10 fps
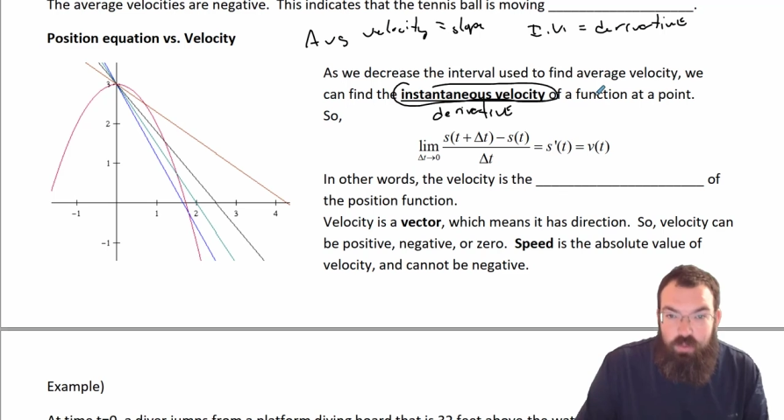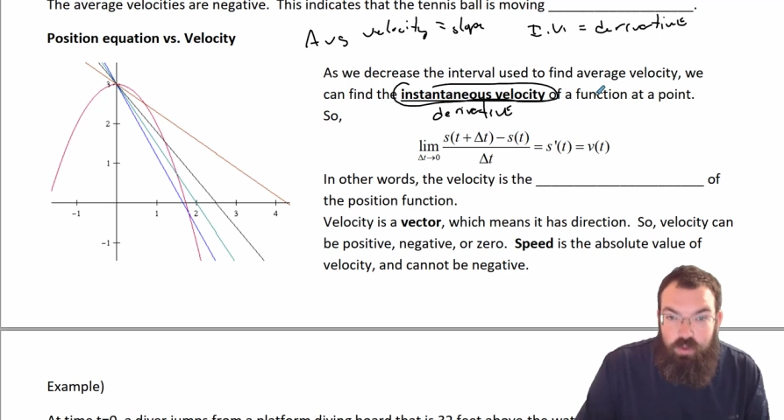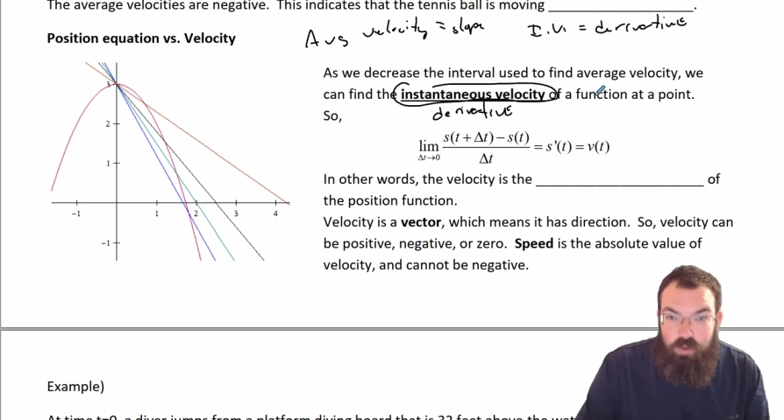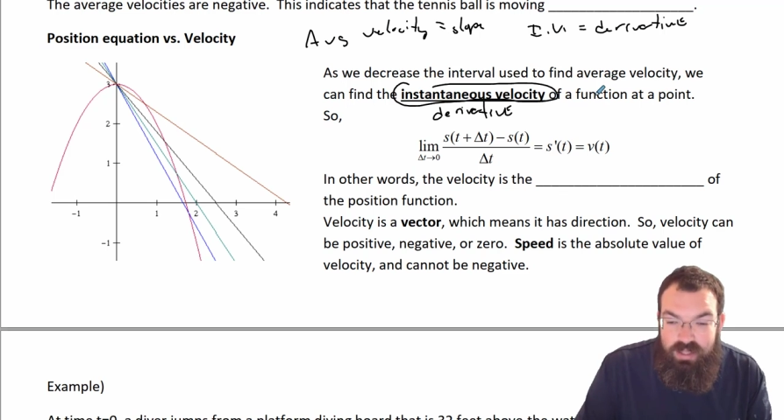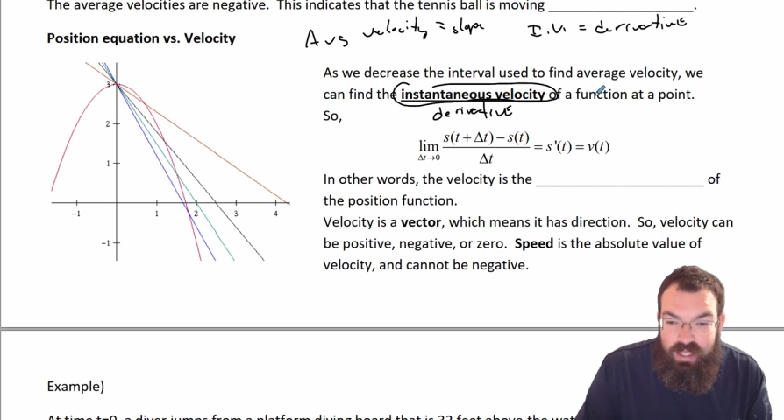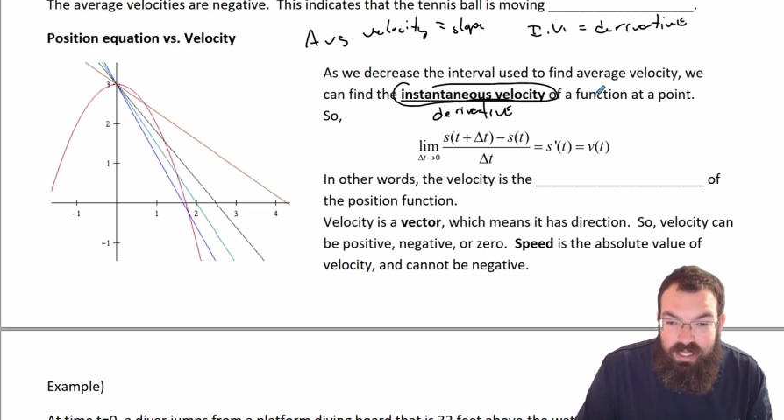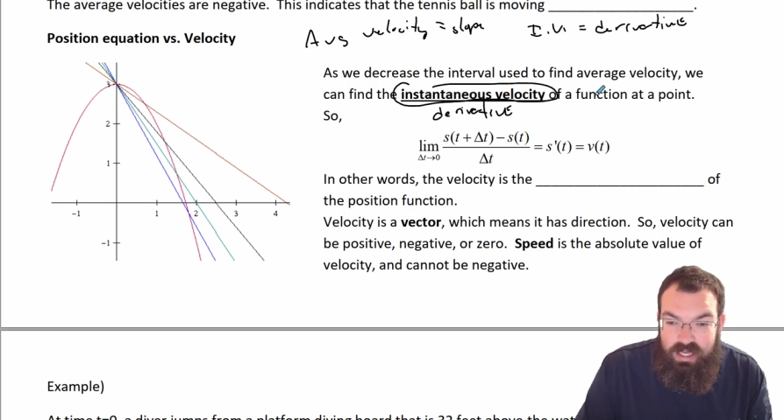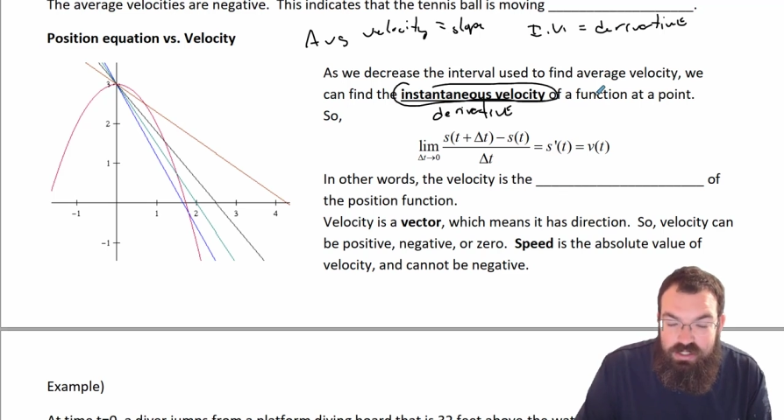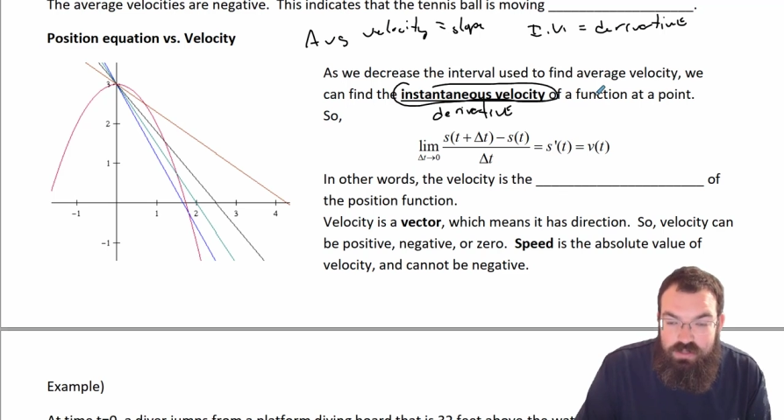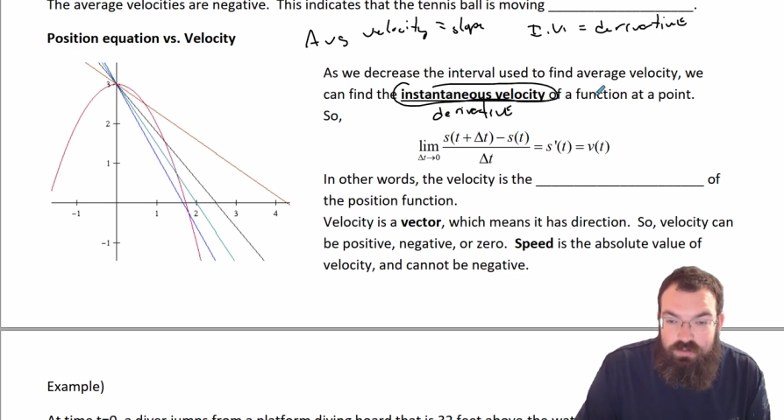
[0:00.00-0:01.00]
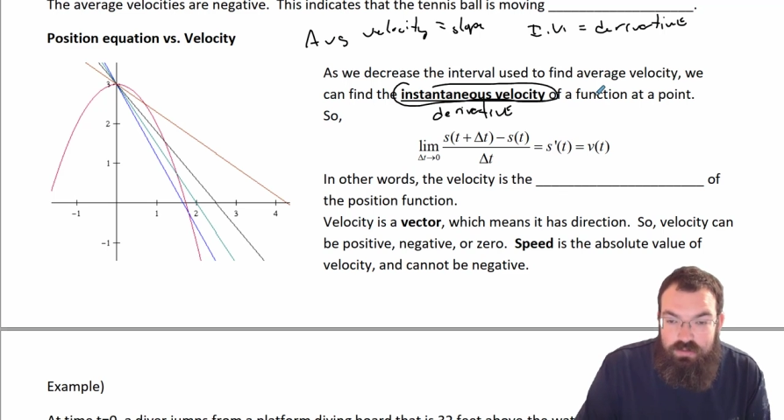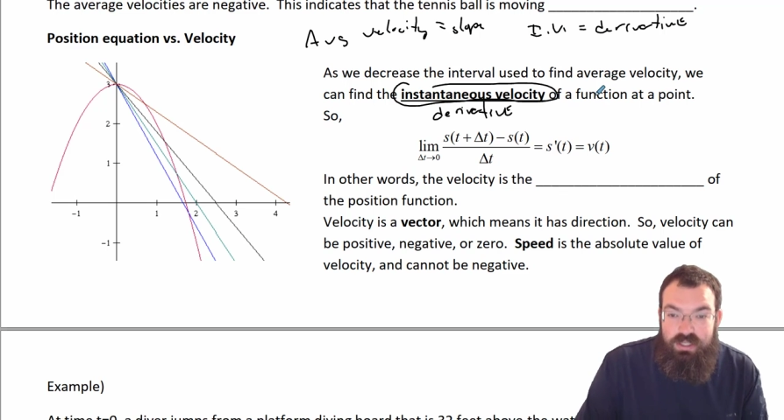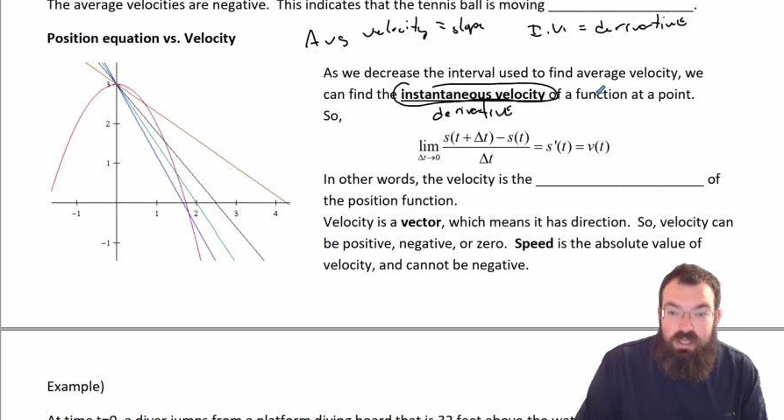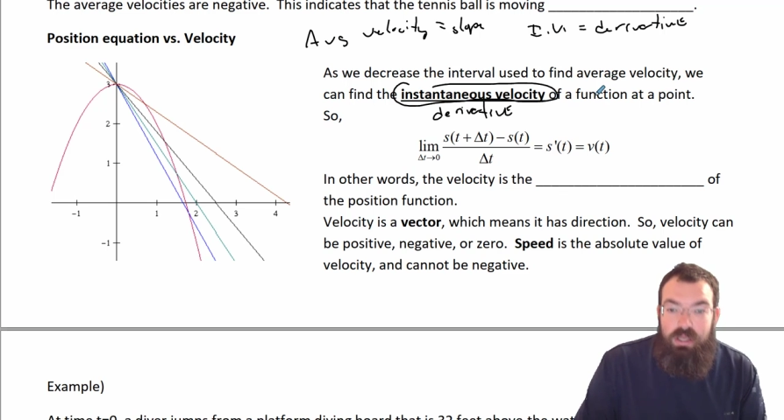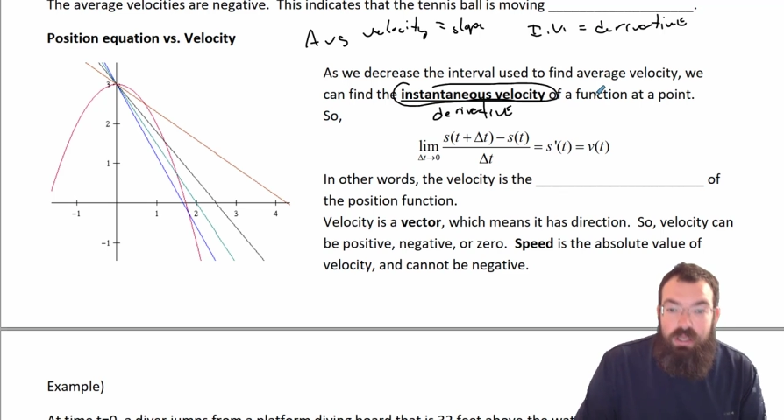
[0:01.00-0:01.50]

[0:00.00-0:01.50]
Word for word: that we're going to be getting into is